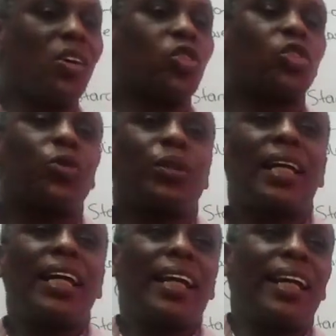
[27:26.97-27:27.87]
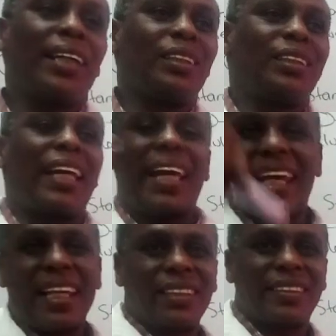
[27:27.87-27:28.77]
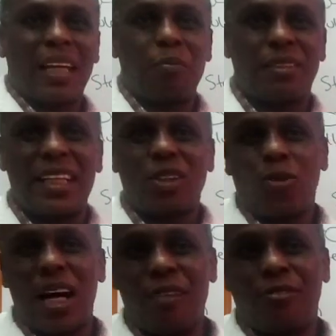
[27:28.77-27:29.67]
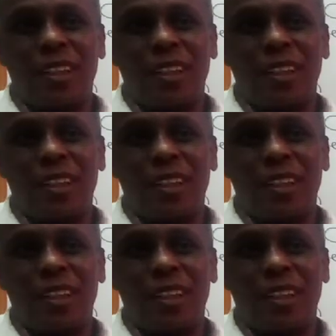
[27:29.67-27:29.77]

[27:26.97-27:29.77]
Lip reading: So the enzymes that you have